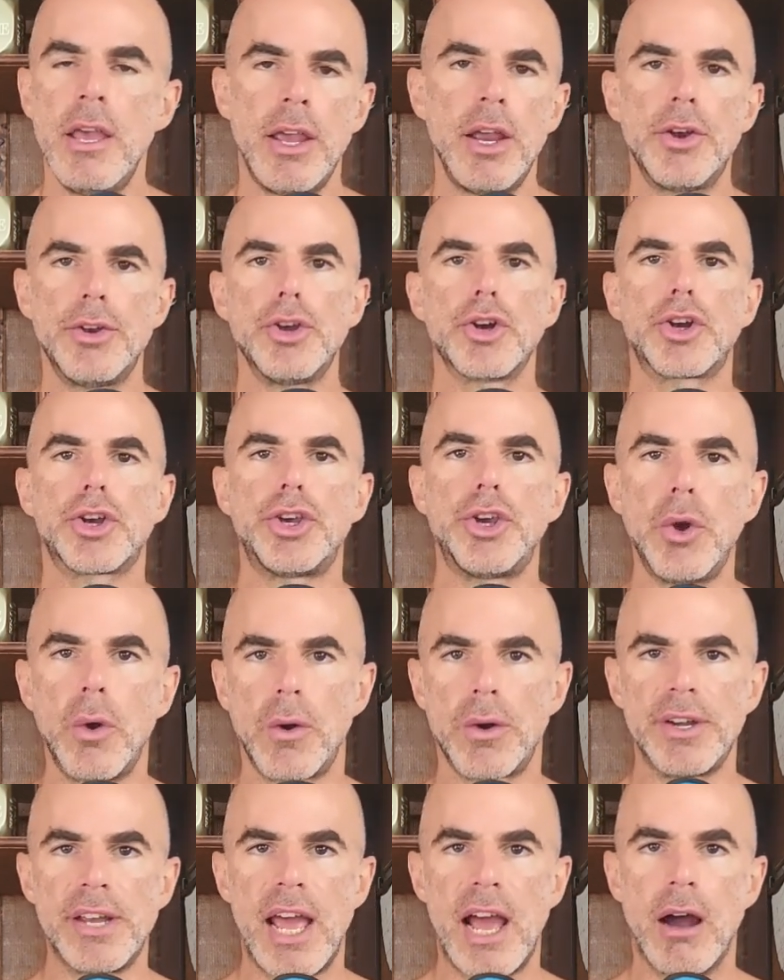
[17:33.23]
Here, you're
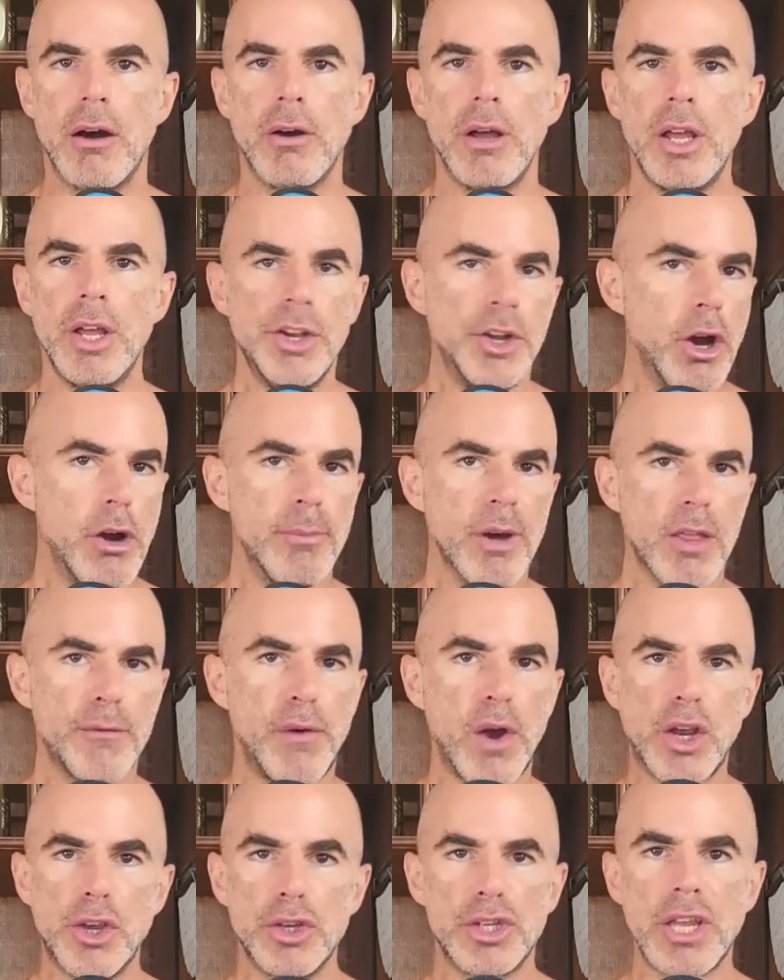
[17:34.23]
cured now." No,
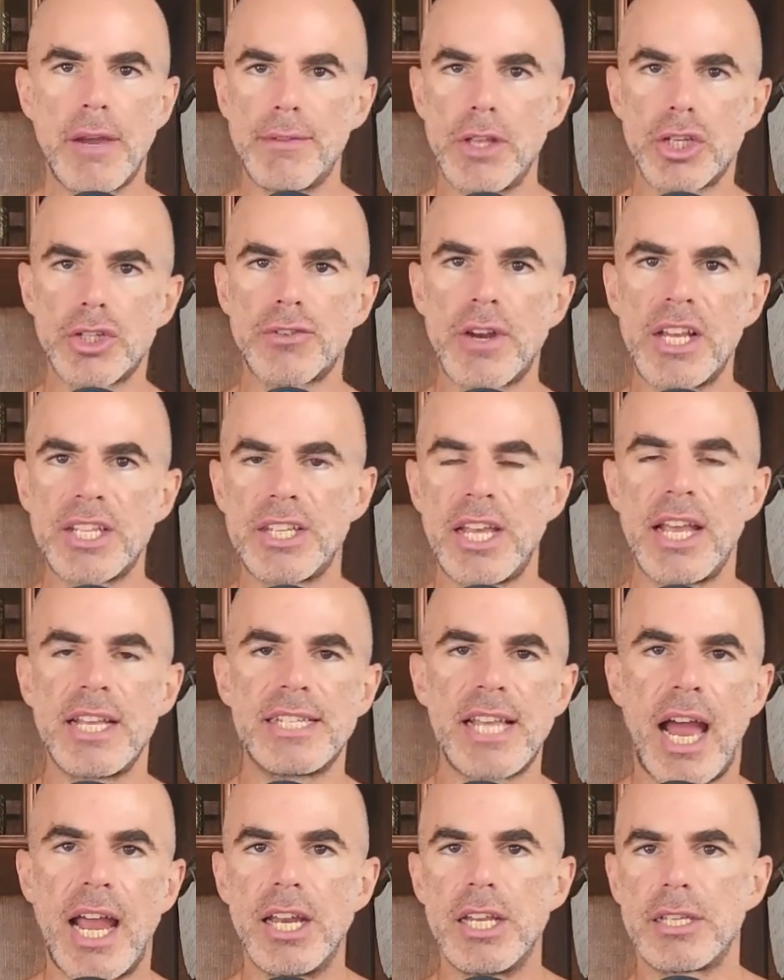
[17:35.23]
motherfucker, you still have the stress,
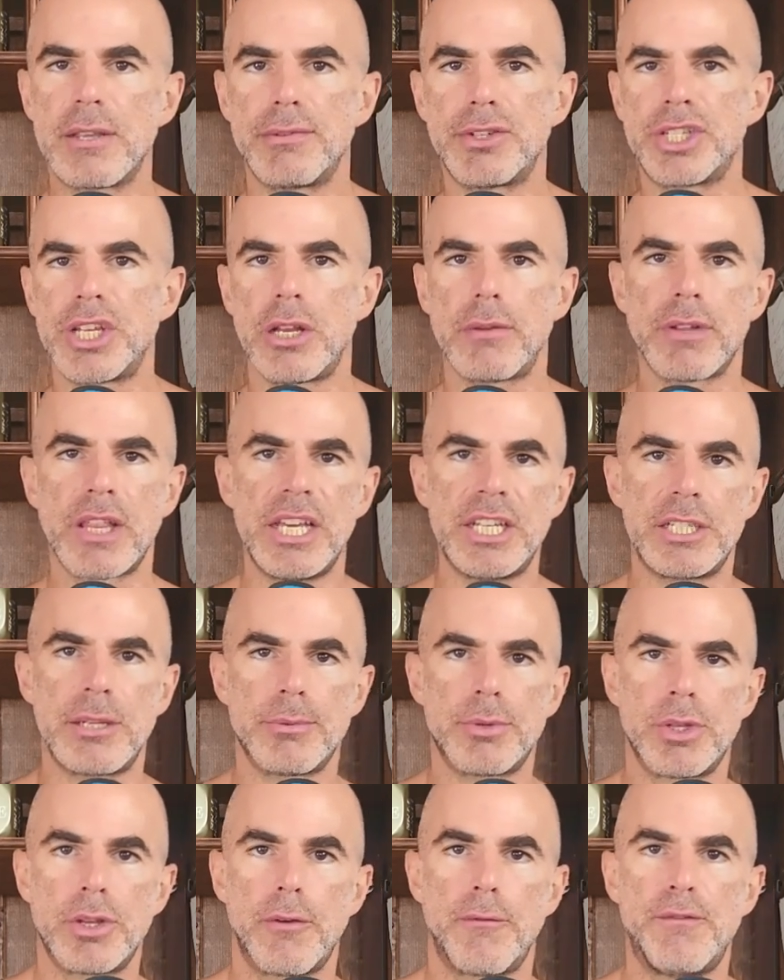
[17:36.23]
anxiety, some shitty
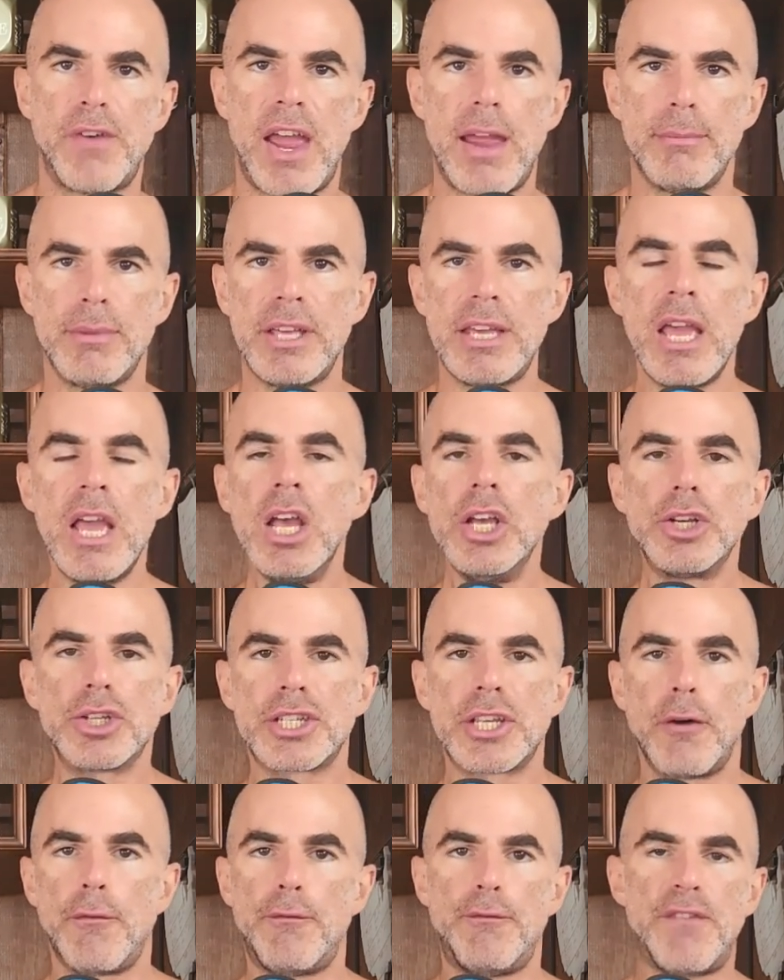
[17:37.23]
relationships with your family. You're
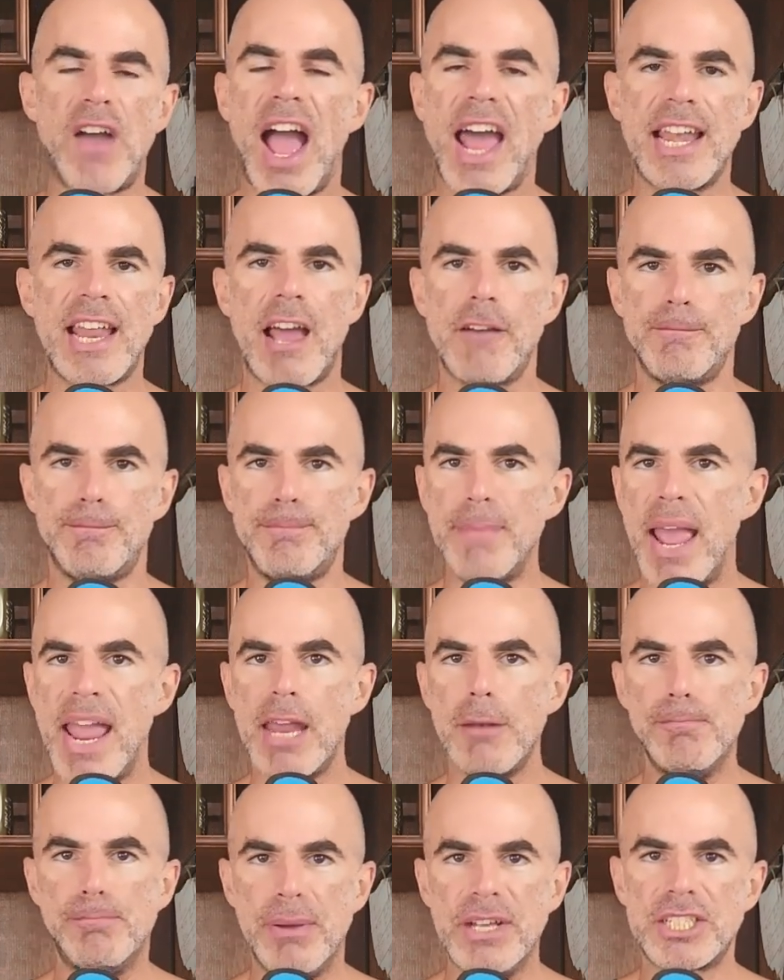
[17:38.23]
still fat and have
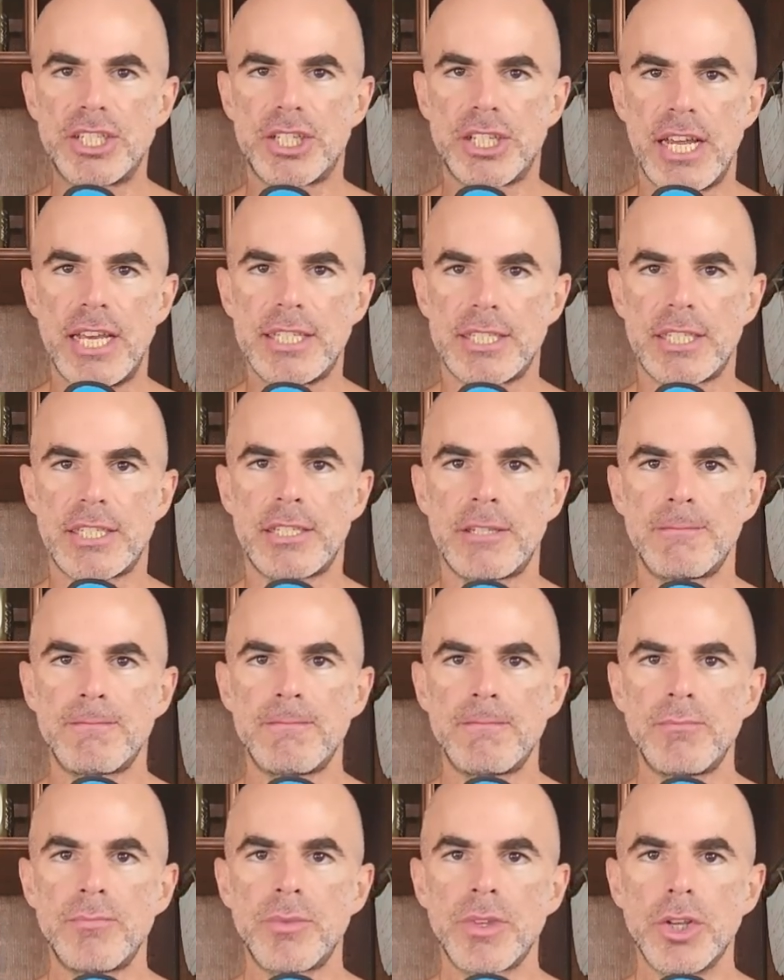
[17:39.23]
man bitch tits.
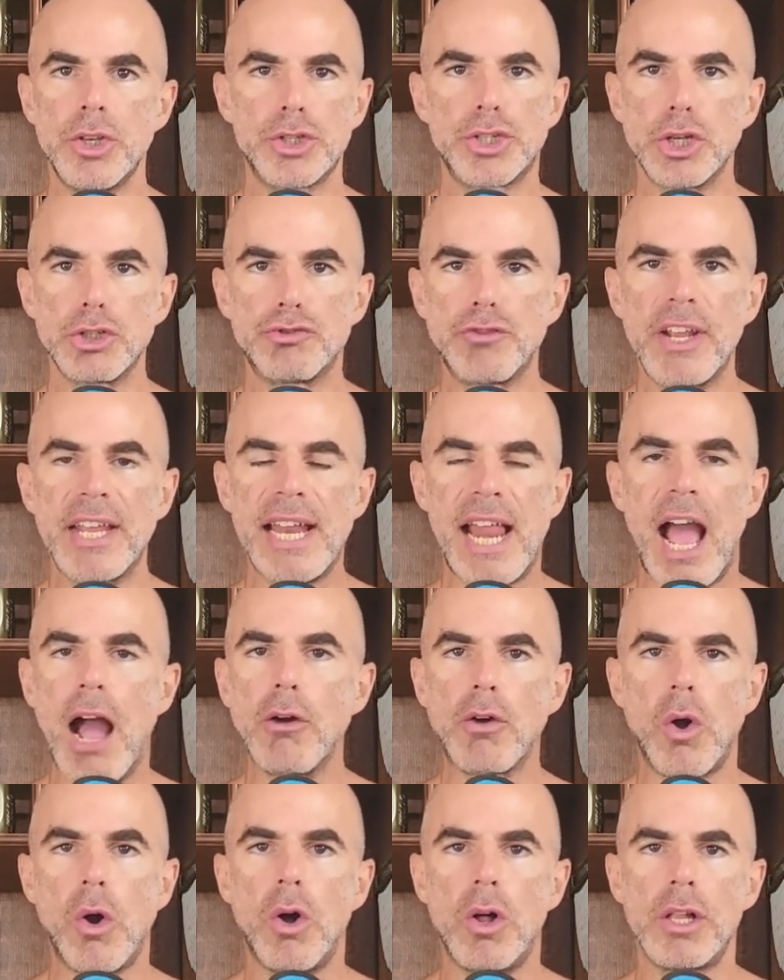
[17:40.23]
You're still drinking
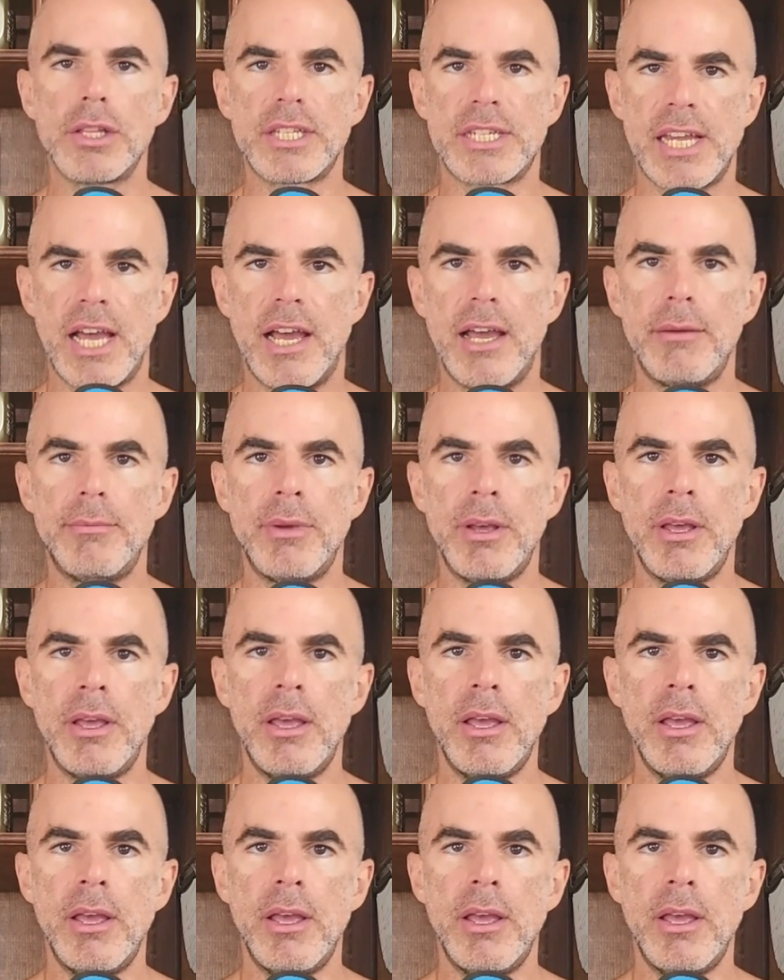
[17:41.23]
alcohol all the time.